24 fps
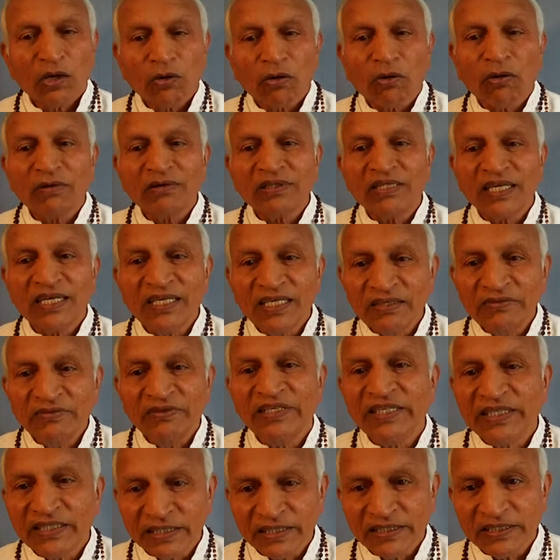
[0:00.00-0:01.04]
all the
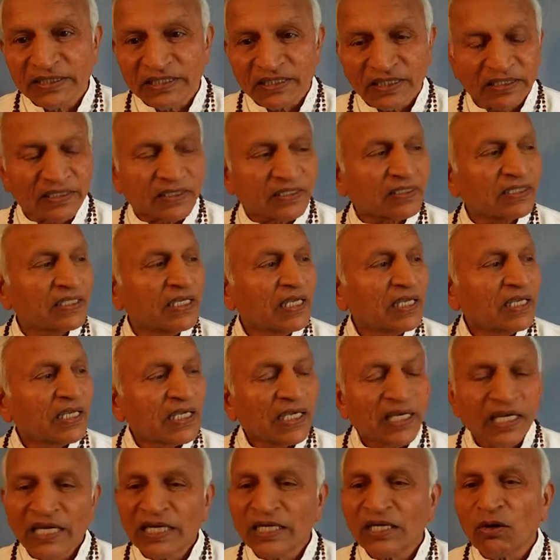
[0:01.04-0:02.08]
living creatures,
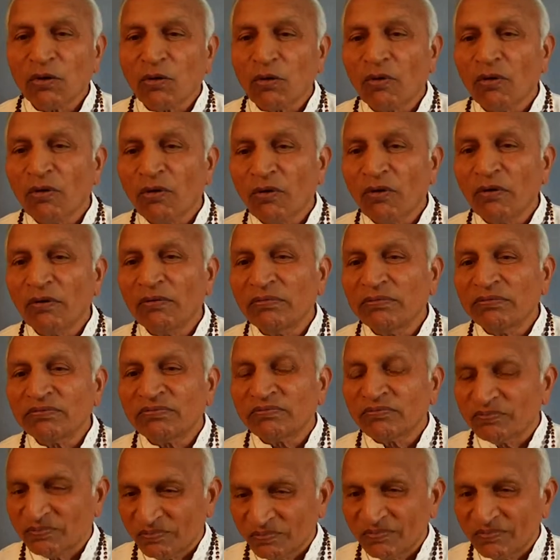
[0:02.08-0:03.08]
and all